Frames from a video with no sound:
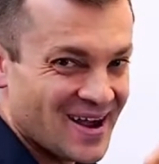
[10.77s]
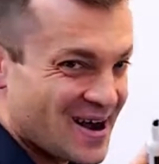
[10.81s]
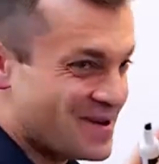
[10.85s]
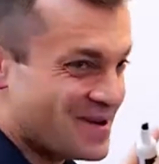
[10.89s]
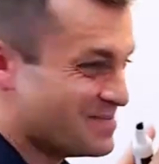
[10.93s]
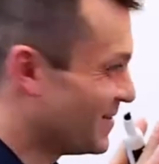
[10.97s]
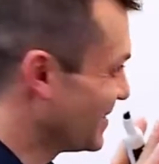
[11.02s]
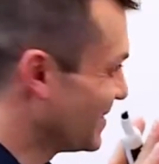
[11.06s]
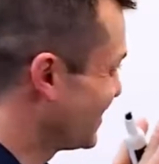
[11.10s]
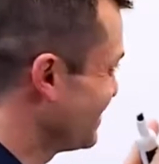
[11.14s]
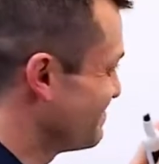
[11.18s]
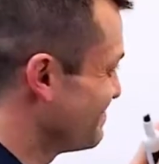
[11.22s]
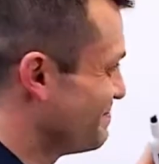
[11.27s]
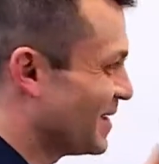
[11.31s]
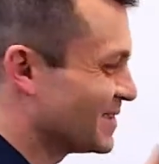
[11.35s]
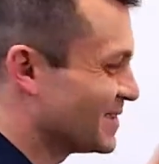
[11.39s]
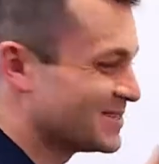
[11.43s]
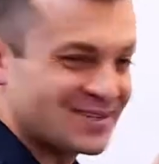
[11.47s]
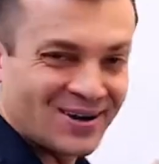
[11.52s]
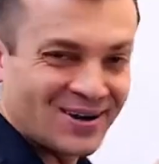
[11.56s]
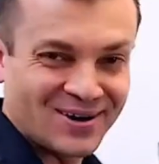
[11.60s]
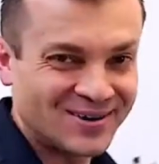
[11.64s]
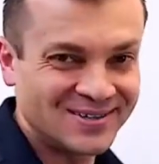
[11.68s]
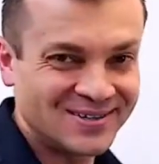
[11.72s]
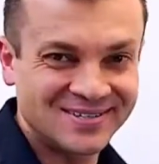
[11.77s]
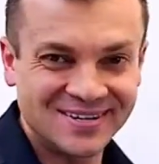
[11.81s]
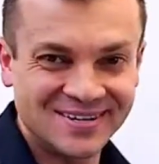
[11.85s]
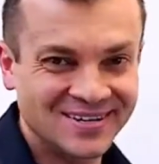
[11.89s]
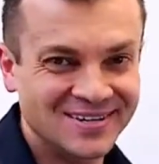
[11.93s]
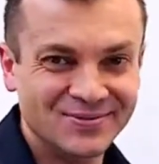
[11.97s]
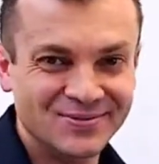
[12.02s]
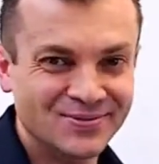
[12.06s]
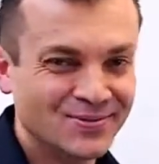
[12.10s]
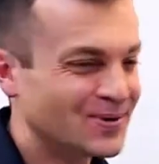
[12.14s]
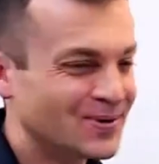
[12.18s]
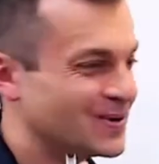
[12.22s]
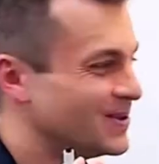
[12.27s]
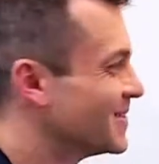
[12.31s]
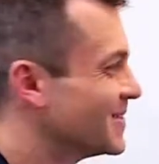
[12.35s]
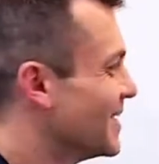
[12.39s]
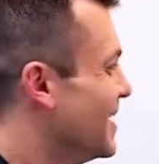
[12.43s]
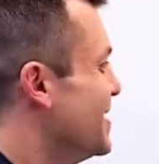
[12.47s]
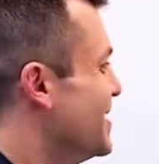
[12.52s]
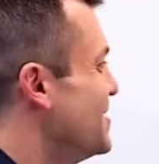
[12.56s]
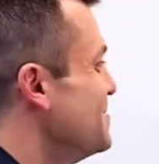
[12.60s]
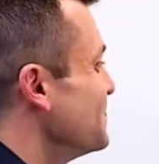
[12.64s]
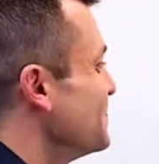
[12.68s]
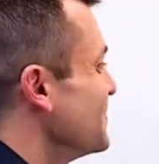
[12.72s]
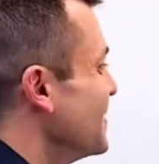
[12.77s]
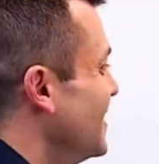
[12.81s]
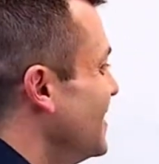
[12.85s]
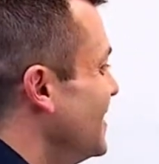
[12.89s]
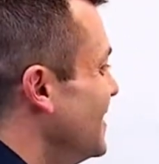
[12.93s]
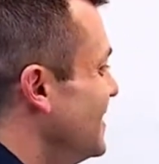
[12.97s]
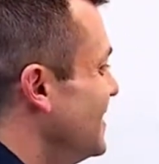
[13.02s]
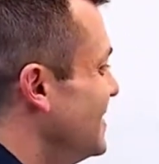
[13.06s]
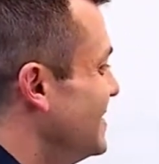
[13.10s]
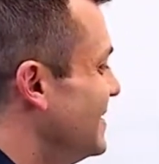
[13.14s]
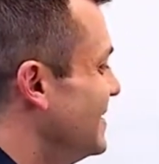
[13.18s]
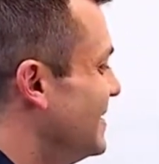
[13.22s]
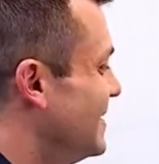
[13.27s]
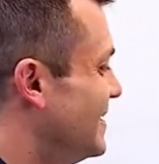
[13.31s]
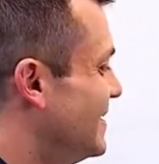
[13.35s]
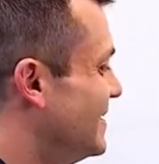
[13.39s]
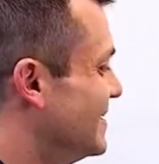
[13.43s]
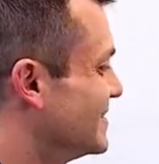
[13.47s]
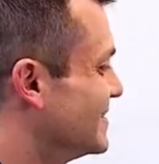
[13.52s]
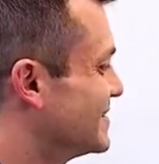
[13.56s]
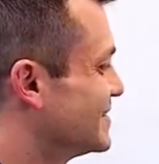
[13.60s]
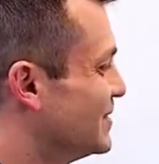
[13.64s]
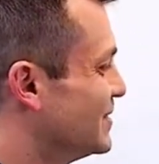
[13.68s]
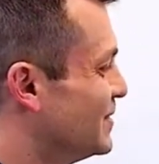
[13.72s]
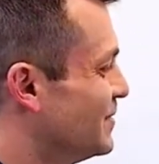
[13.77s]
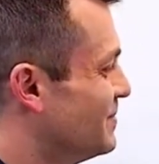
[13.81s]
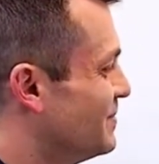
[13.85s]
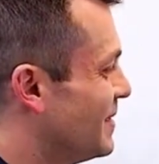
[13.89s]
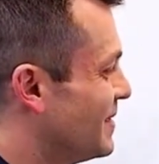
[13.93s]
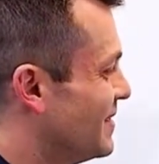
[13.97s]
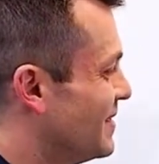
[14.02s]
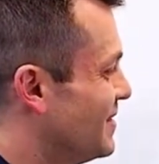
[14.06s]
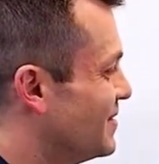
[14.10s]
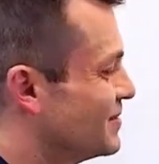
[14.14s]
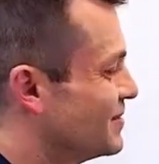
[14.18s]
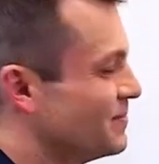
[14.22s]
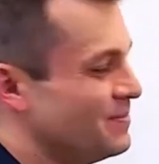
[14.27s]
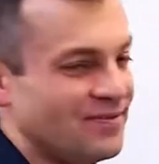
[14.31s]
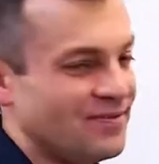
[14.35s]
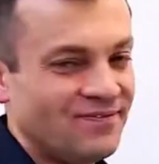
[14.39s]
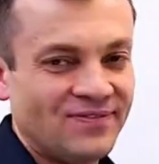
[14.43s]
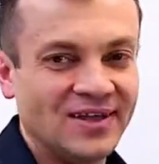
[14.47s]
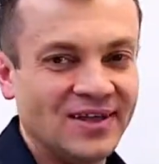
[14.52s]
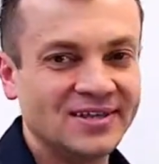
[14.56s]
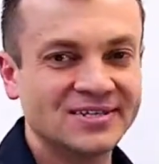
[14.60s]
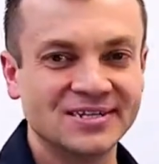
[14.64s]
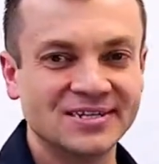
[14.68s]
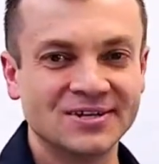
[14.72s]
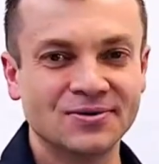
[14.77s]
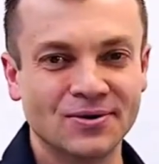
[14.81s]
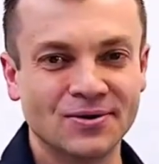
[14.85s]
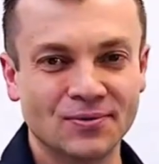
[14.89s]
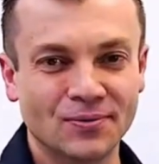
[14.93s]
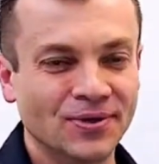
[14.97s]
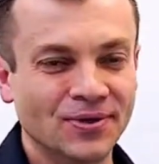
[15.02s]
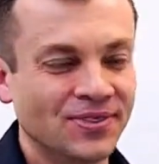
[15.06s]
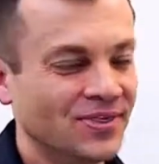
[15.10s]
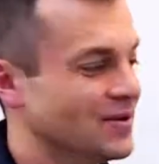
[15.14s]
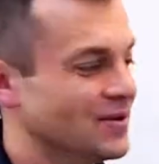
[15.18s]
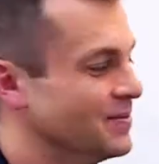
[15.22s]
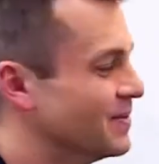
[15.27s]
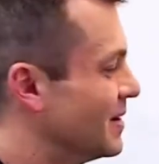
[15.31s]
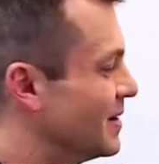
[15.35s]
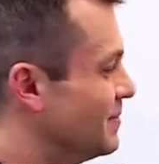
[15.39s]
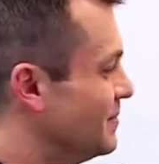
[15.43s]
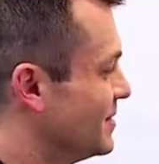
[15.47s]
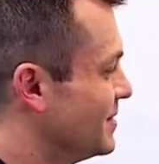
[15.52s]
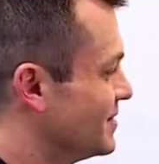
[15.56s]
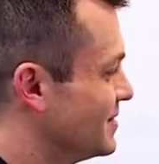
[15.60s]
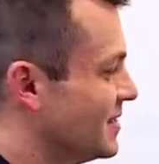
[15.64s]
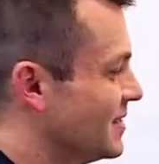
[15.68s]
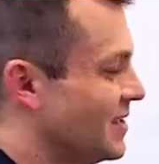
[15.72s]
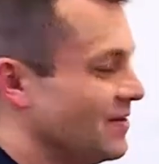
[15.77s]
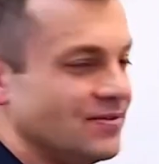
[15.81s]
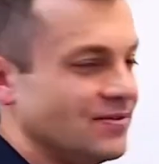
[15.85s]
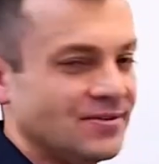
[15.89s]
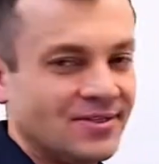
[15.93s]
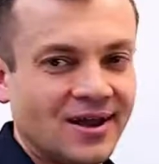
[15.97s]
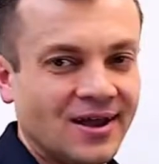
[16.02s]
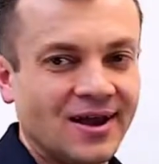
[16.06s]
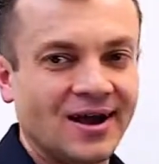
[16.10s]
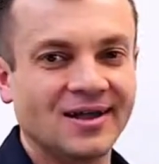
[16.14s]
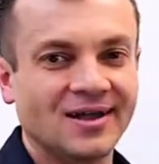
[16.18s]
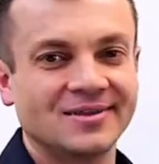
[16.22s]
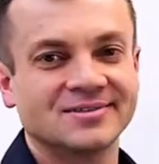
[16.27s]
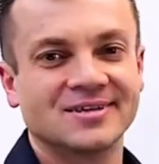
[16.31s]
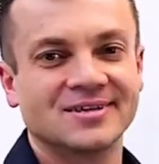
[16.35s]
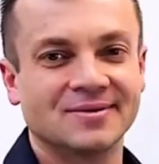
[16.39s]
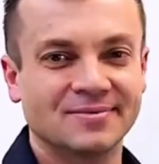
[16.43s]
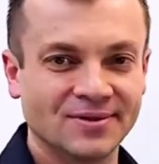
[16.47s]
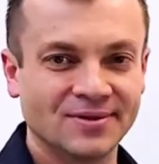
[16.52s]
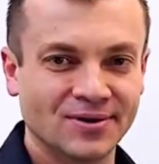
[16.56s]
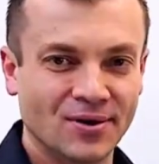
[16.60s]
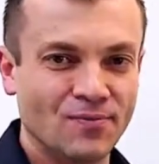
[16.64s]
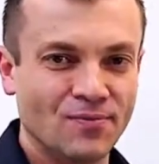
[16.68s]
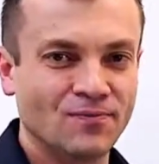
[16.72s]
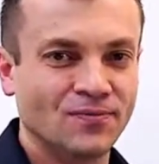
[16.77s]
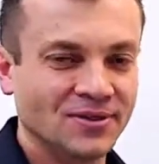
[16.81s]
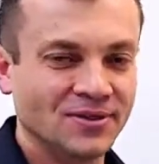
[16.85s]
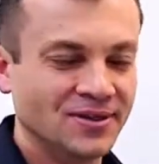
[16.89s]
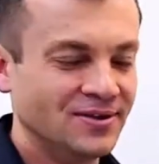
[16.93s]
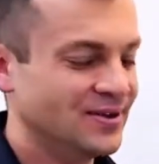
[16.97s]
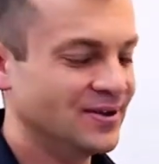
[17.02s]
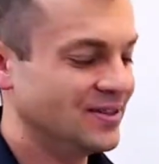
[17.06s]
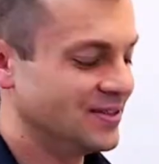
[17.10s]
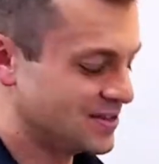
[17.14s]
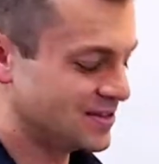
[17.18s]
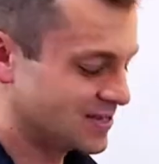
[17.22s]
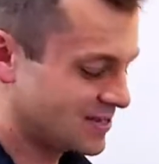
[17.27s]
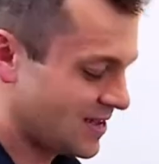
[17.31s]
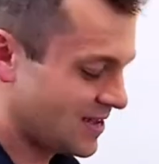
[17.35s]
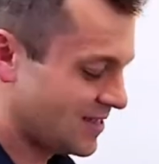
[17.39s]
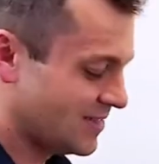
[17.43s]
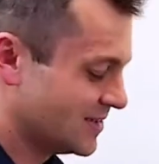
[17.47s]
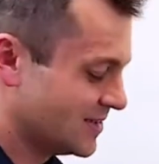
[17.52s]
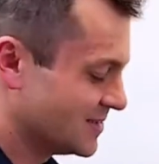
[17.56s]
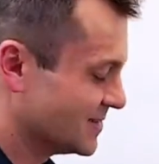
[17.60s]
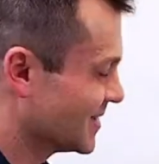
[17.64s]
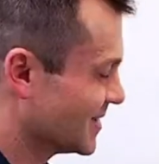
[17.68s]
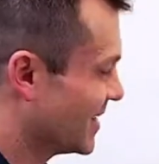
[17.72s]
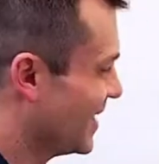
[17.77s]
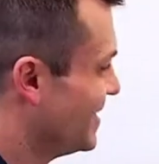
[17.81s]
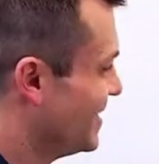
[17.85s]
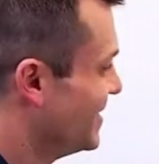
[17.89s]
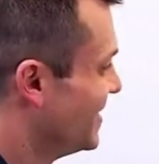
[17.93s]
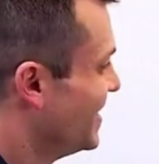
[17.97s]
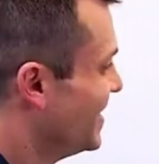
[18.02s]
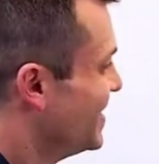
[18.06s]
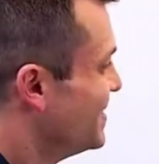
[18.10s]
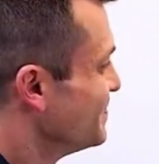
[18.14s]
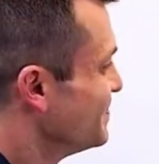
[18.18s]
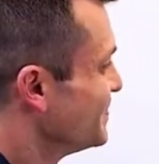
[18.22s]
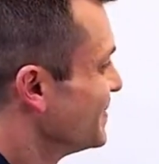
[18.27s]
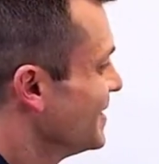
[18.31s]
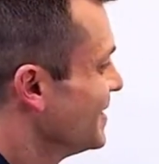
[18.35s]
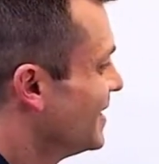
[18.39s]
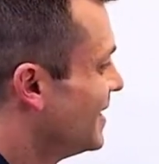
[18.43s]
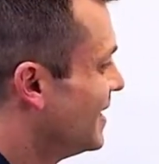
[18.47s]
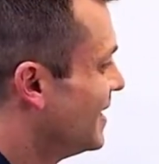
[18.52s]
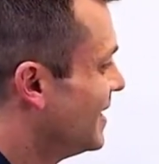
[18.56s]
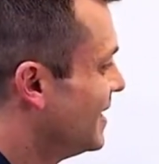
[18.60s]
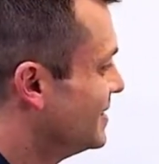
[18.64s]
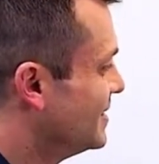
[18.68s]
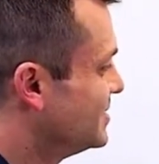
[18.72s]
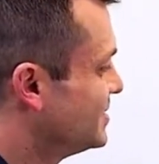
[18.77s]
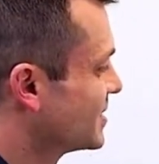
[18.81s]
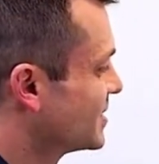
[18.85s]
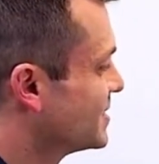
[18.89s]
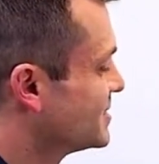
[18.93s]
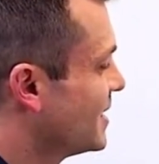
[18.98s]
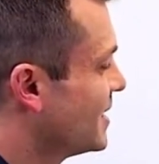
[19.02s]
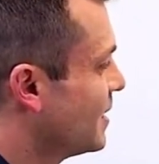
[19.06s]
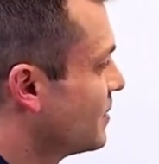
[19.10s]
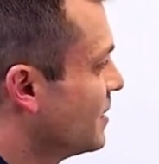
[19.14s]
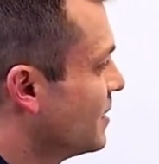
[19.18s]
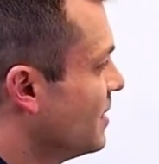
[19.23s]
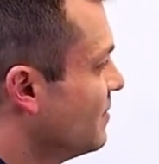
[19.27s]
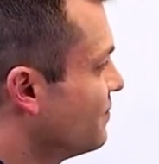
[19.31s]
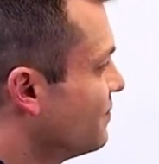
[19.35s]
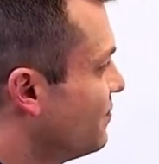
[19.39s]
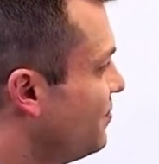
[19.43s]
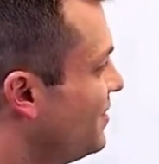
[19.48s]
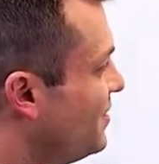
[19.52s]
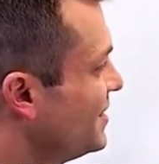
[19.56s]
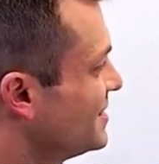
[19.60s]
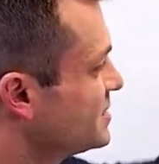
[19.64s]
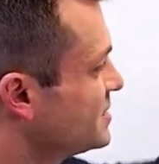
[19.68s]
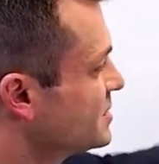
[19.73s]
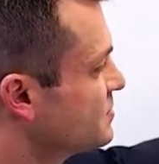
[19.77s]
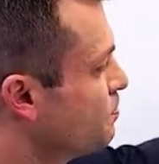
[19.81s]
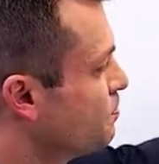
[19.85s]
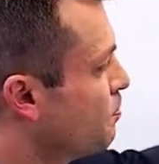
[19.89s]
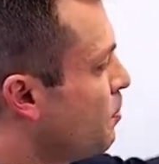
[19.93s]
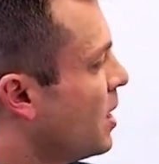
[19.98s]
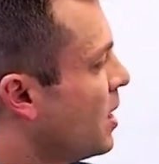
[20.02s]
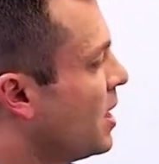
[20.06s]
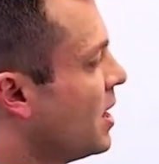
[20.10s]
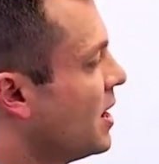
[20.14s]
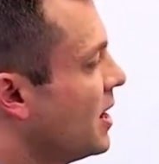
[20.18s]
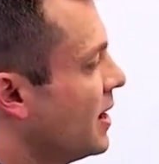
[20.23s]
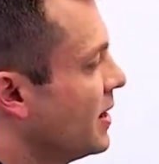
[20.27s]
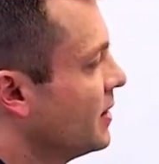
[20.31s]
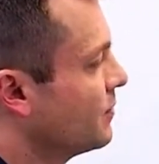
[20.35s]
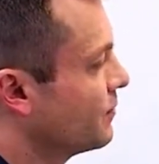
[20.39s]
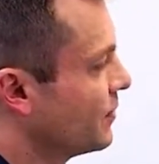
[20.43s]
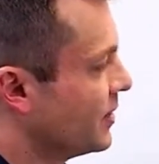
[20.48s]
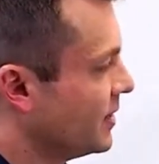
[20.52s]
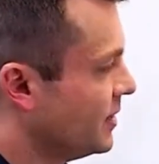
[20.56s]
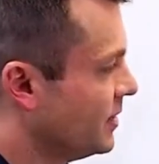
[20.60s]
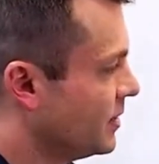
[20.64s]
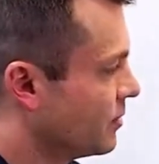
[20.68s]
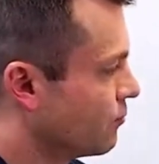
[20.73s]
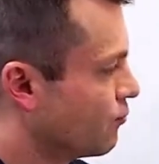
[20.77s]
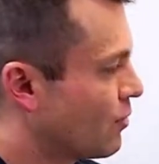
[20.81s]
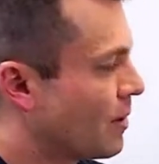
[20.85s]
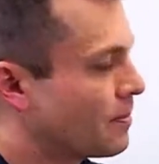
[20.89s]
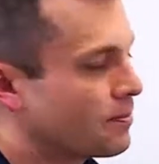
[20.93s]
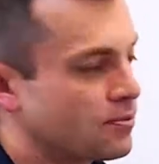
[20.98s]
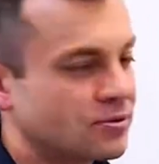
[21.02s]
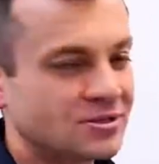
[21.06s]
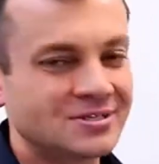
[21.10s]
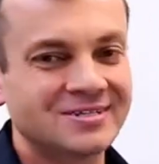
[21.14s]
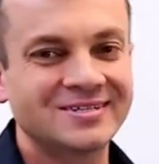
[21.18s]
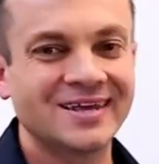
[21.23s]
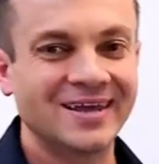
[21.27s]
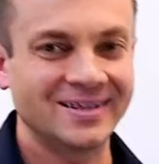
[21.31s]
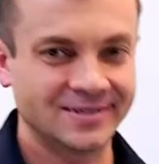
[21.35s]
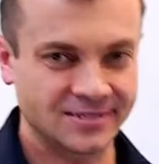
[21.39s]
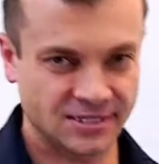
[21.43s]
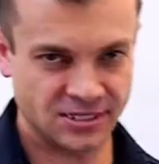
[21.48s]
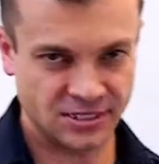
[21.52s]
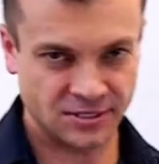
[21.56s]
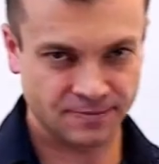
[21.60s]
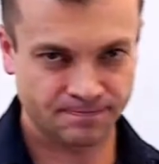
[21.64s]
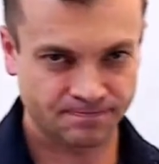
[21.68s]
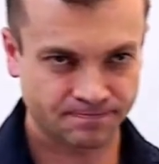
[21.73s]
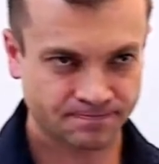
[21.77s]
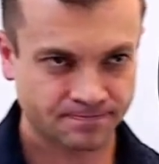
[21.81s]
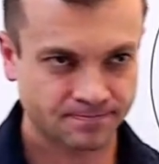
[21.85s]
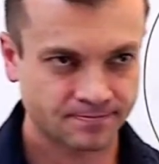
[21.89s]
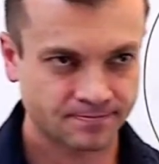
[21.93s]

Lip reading: I'm not the best artist in the world, so I'm not here to be fancy here with you, but I'm here to give you the concept and hopefully you understand this, okay? Check this out. If this pie right here represents,